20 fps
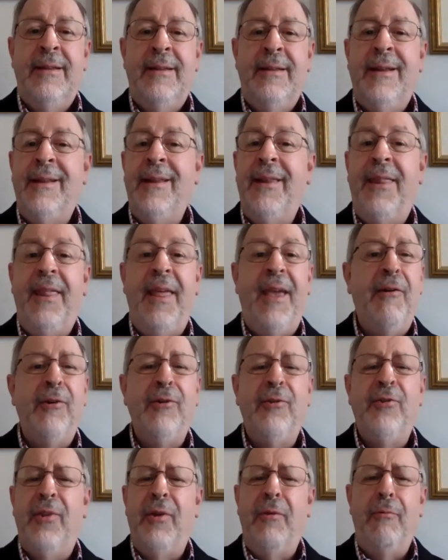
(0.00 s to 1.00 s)
And
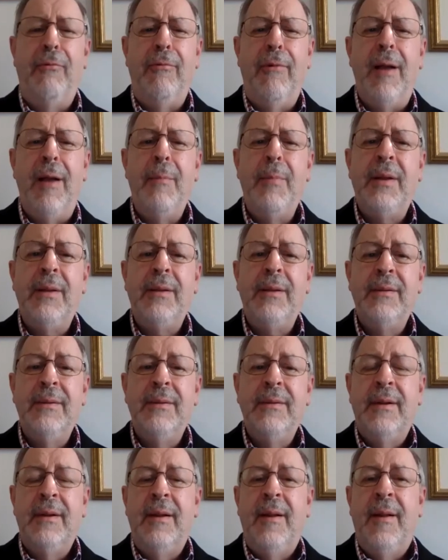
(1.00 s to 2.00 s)
there's the rub.
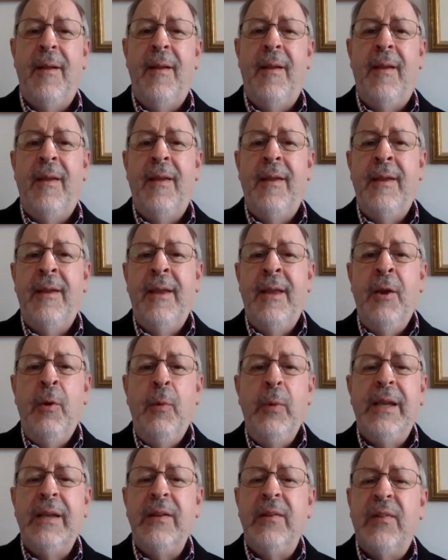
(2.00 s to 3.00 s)

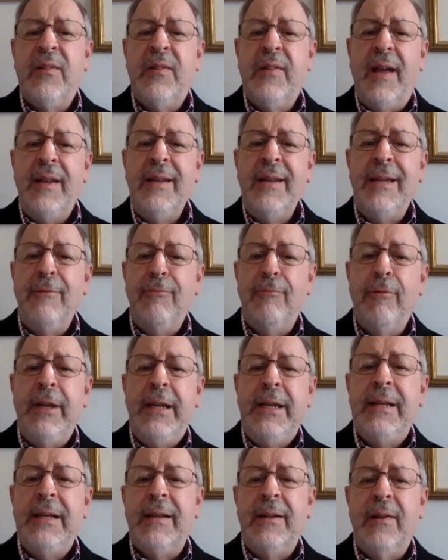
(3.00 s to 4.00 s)
We can study,
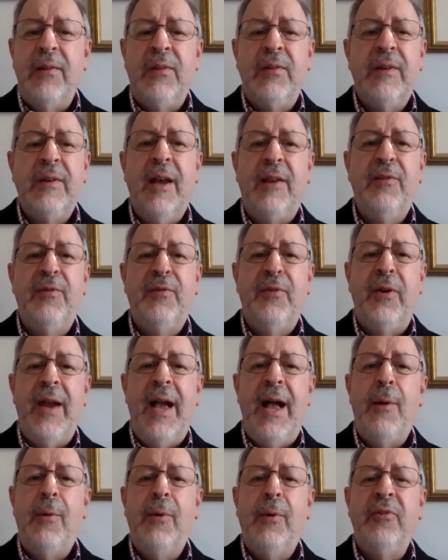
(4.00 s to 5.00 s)
read, and discuss for
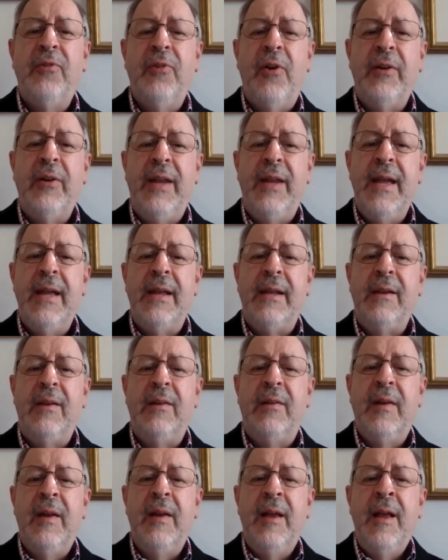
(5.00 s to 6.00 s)
hours on
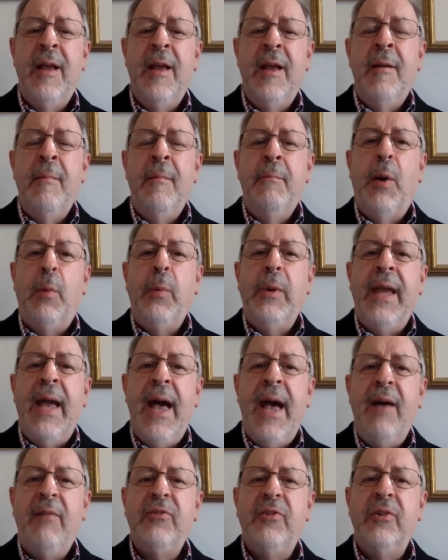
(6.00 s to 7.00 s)
end, but we
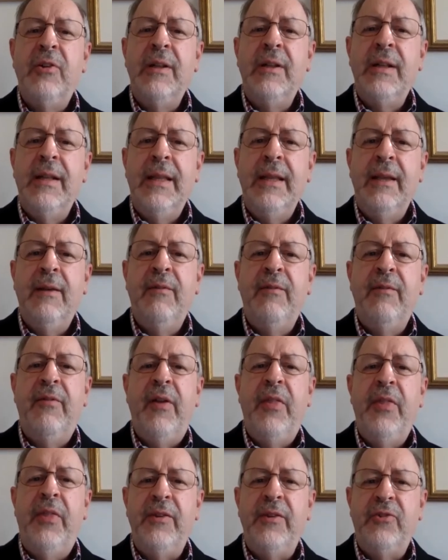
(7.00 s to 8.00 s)
have to
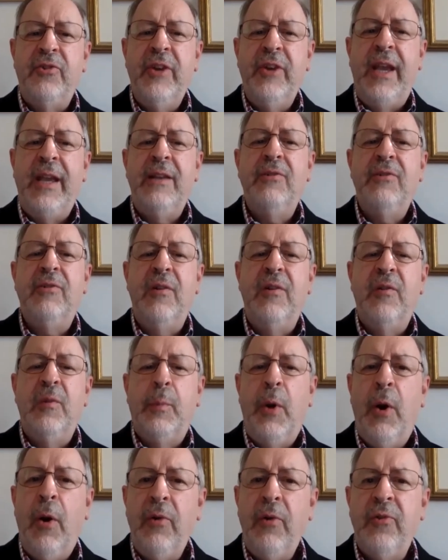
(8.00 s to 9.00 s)
live the changes
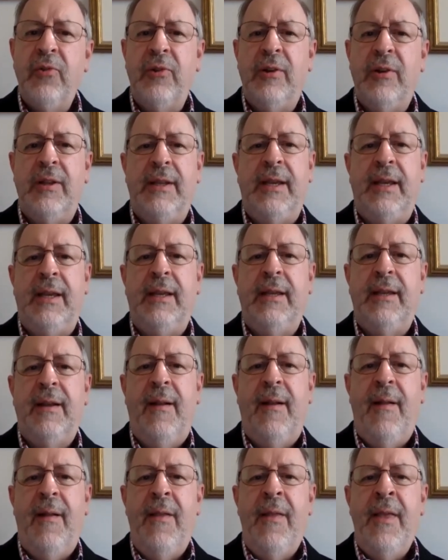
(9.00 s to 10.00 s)
personally
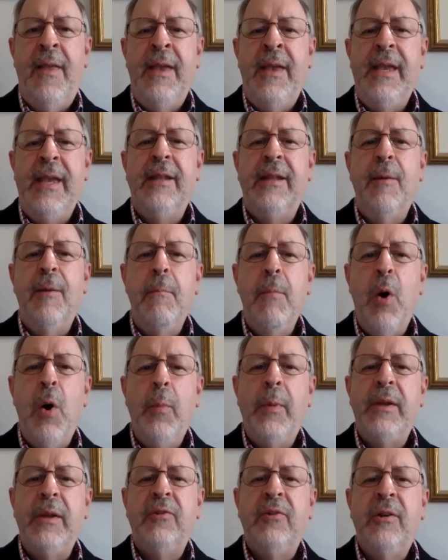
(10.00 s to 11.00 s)
in the
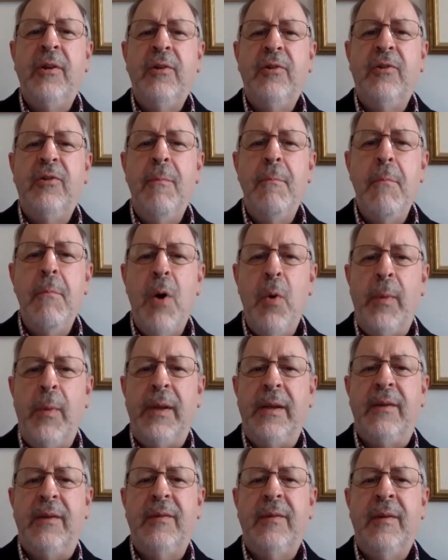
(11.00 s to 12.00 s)
moment to
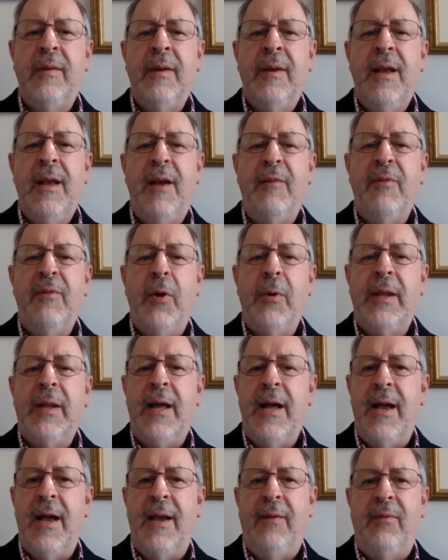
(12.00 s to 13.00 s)
moment of our
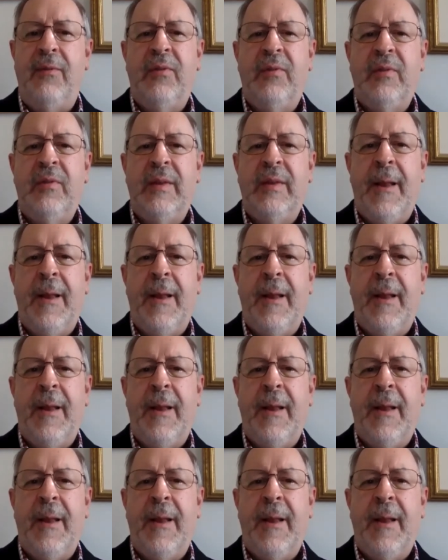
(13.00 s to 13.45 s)
lives.